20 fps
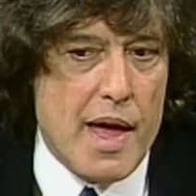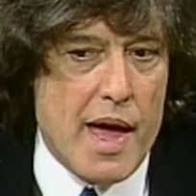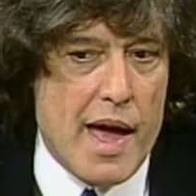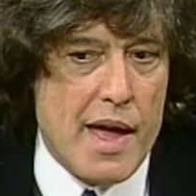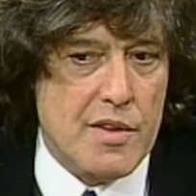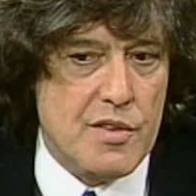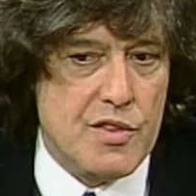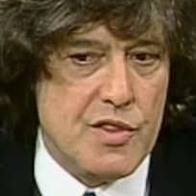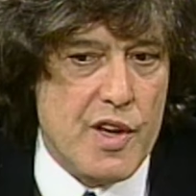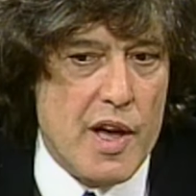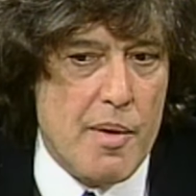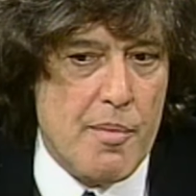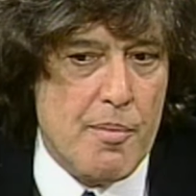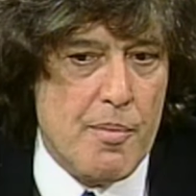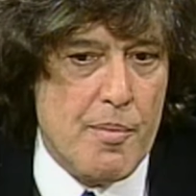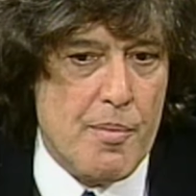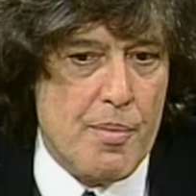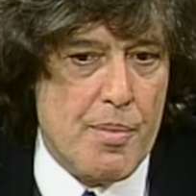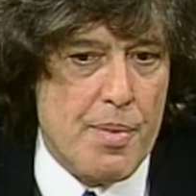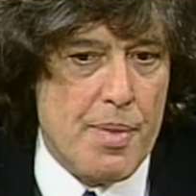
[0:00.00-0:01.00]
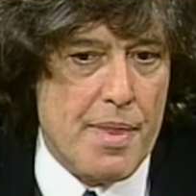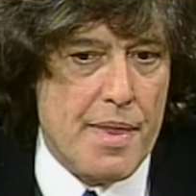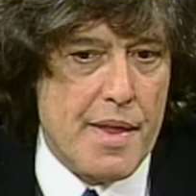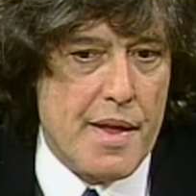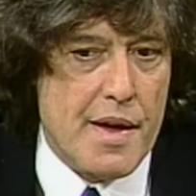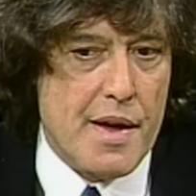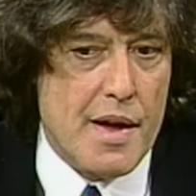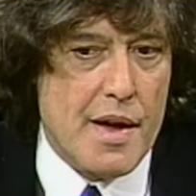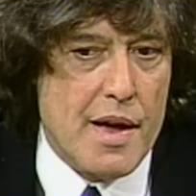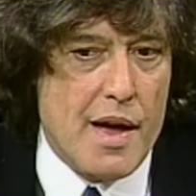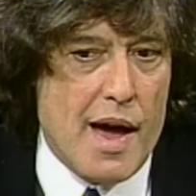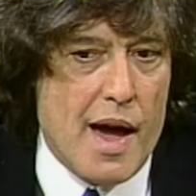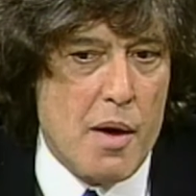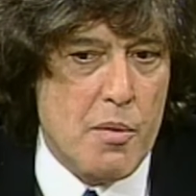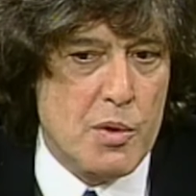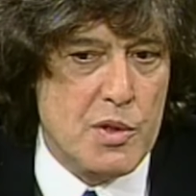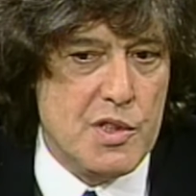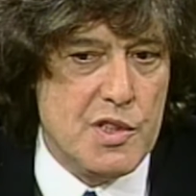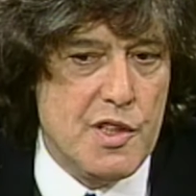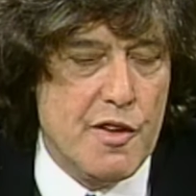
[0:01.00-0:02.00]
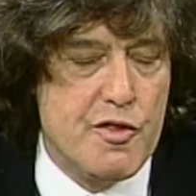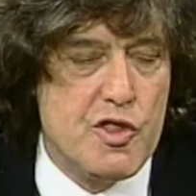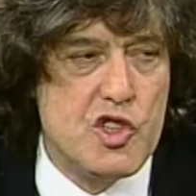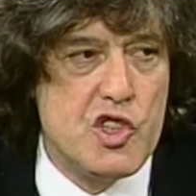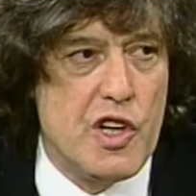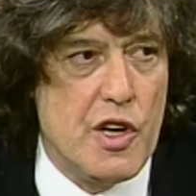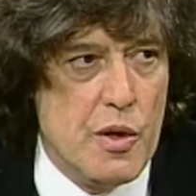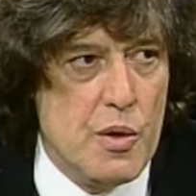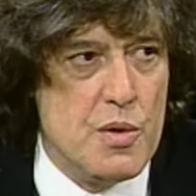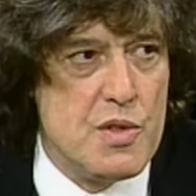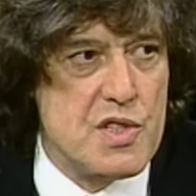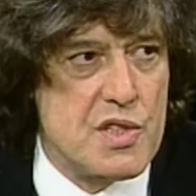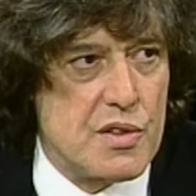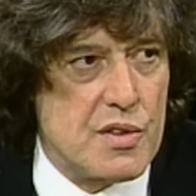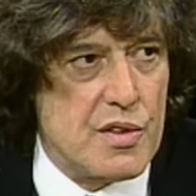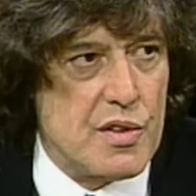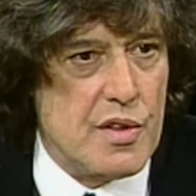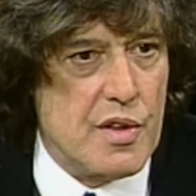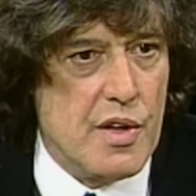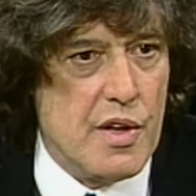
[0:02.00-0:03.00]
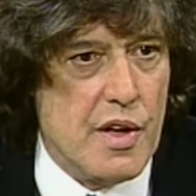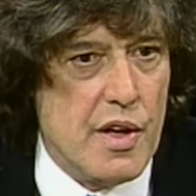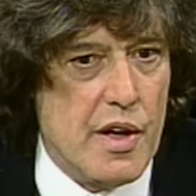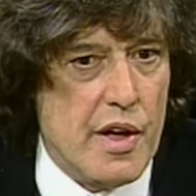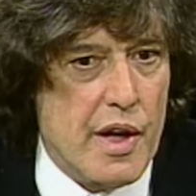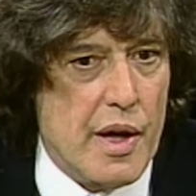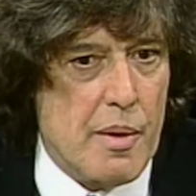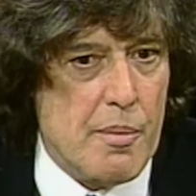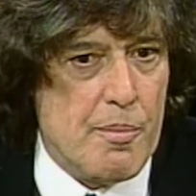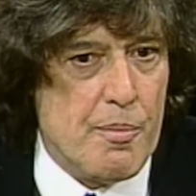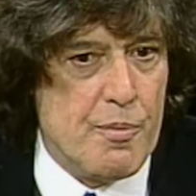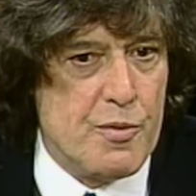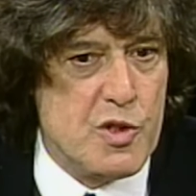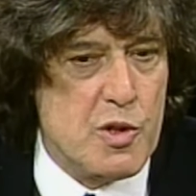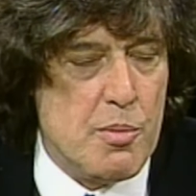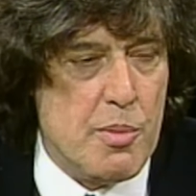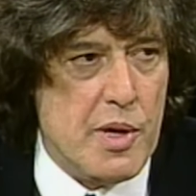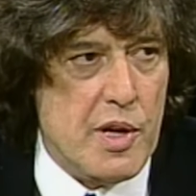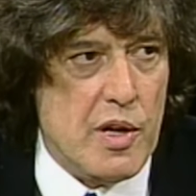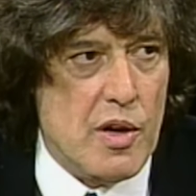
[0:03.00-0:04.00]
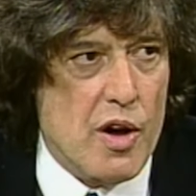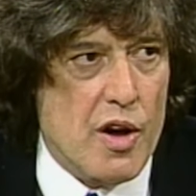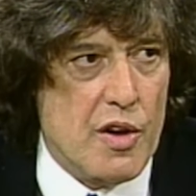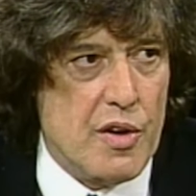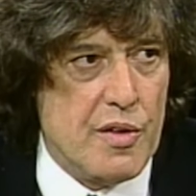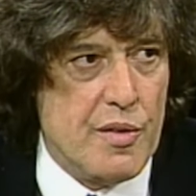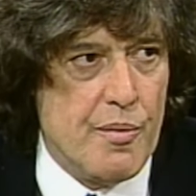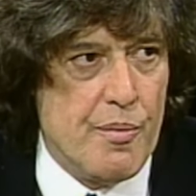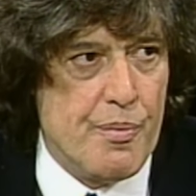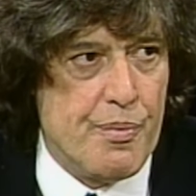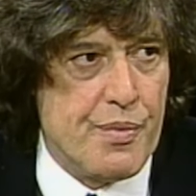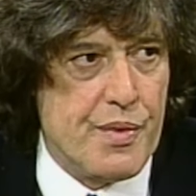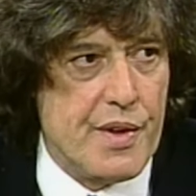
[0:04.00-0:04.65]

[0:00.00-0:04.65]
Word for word: and um, I wouldn't have chosen um, to be on